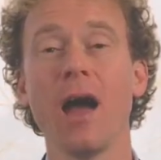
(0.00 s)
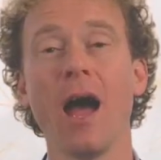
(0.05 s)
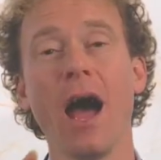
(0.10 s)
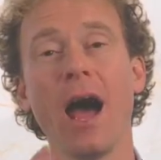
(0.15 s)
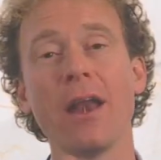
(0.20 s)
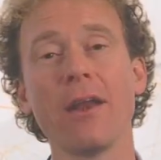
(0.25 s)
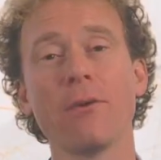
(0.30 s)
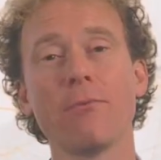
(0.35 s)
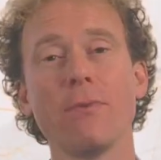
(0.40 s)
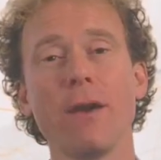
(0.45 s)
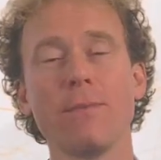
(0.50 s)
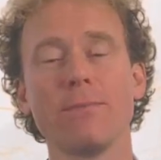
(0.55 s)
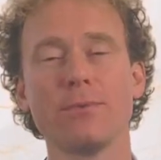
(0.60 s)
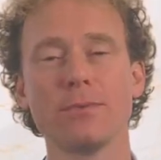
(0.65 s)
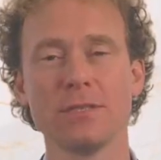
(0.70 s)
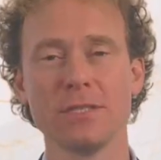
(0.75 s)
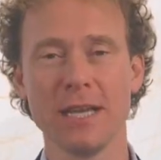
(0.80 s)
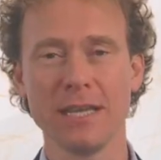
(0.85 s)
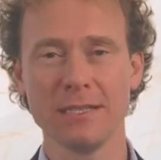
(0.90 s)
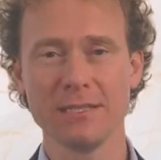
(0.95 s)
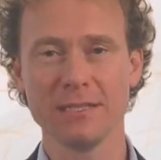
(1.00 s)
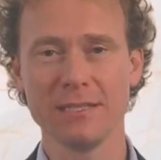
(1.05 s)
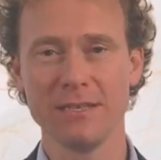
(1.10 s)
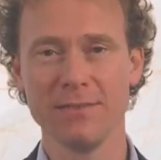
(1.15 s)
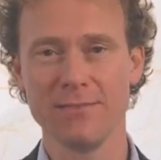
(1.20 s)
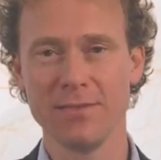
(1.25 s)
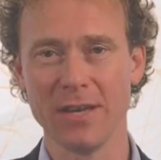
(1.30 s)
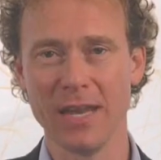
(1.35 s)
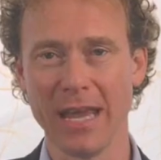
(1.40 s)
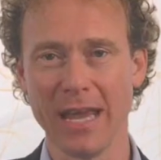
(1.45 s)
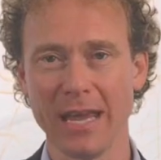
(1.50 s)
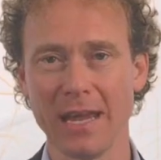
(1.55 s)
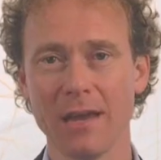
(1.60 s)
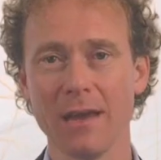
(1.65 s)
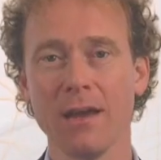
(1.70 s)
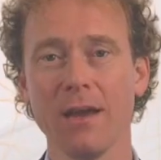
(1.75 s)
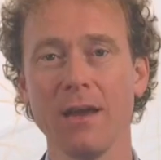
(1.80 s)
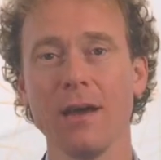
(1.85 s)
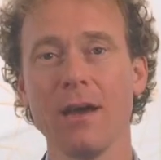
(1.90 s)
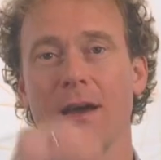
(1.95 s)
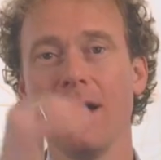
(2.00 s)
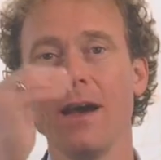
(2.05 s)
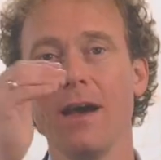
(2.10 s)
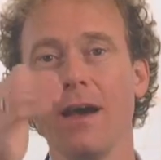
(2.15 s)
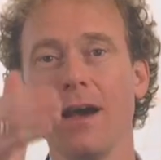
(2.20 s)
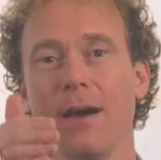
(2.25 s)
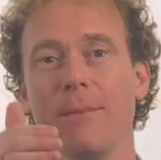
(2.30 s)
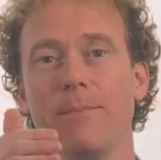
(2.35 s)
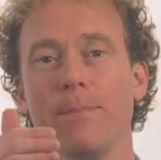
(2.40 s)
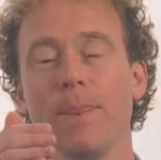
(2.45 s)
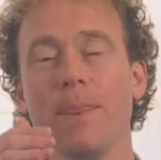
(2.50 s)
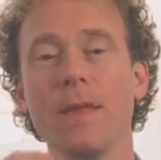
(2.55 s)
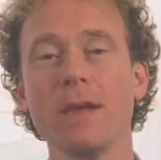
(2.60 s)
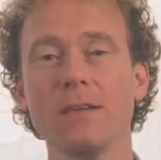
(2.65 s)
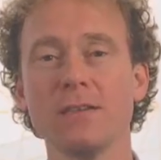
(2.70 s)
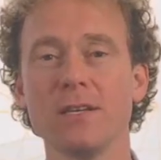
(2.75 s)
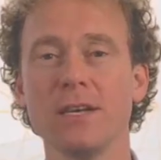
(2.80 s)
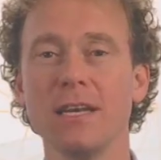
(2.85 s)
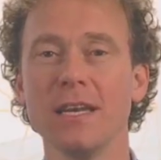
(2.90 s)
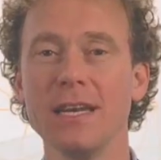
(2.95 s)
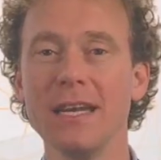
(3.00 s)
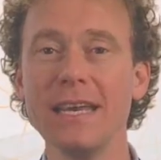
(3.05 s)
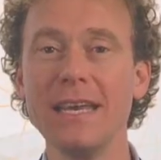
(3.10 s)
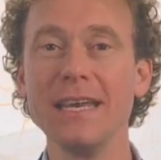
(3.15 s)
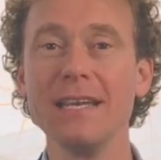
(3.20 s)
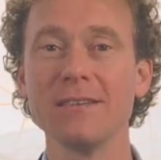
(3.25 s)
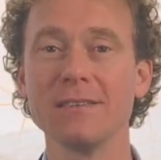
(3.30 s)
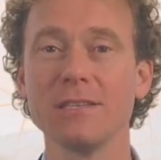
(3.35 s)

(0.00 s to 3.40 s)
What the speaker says: and a representative link to lead,